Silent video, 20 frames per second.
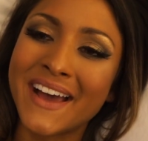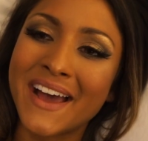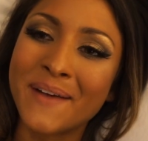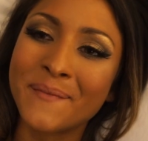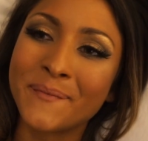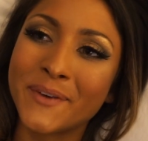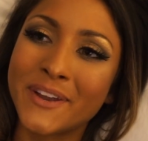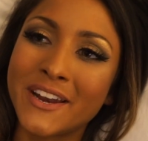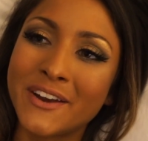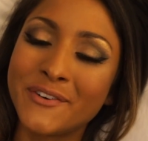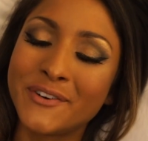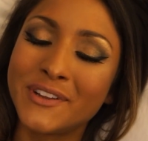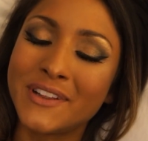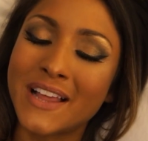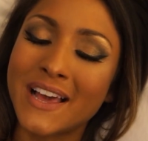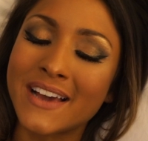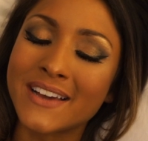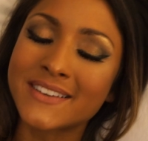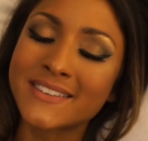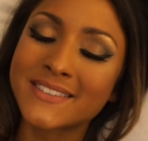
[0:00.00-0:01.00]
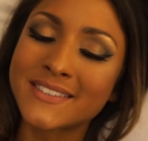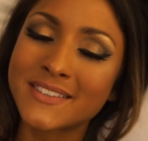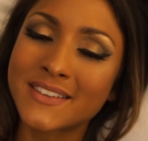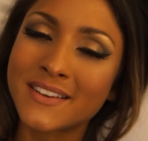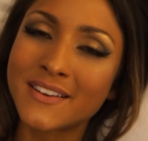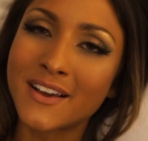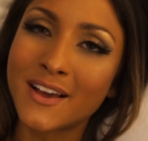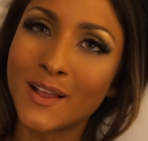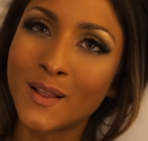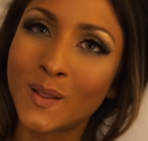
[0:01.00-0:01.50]
I'm gonna relax
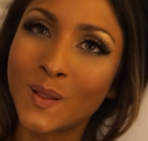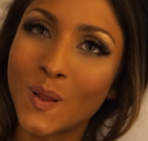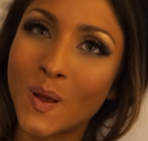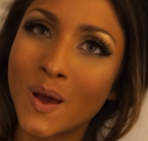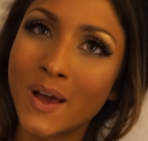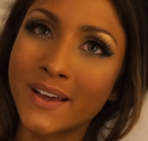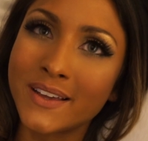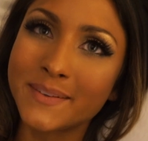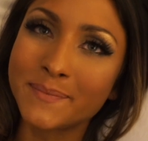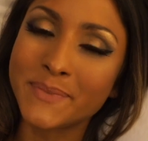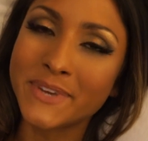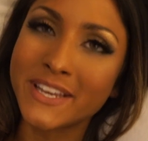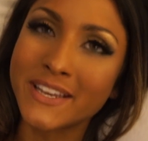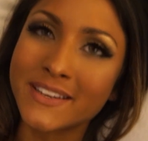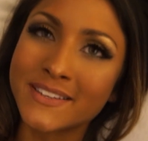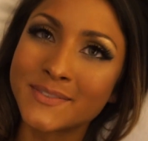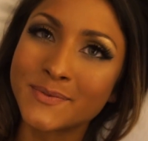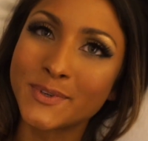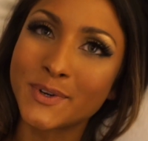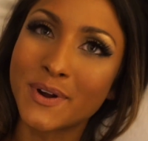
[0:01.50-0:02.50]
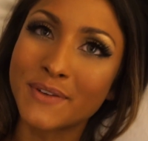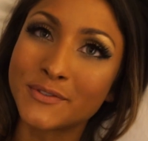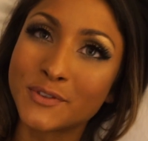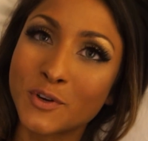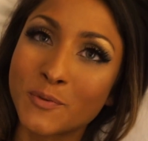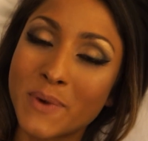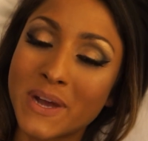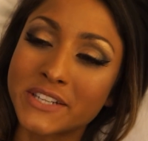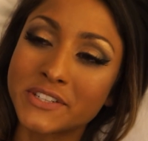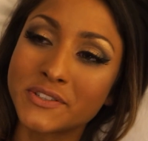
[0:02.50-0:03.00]
a lot because we don't have to
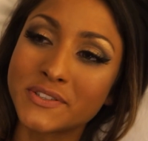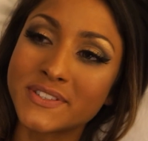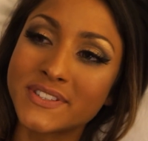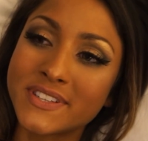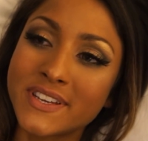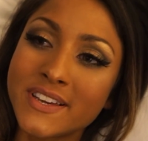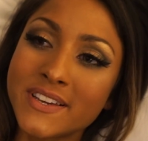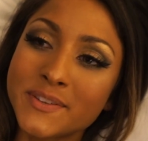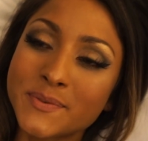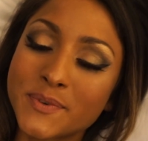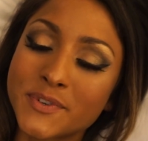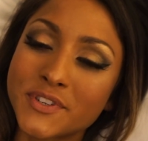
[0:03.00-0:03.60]
go back till 6,